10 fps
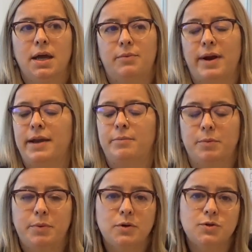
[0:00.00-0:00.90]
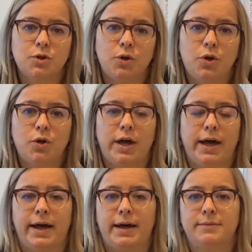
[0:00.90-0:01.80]
writing a proposal,
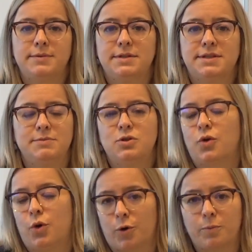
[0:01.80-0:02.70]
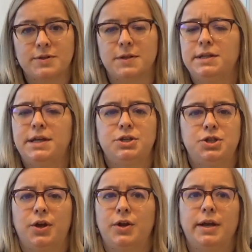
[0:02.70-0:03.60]
uh, some sort of oral
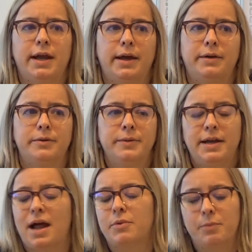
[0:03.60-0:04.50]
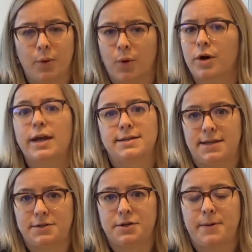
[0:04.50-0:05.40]
presentation, uh, lab report,
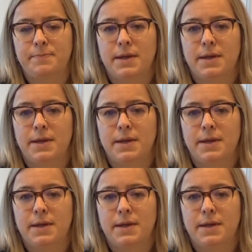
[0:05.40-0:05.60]
etc.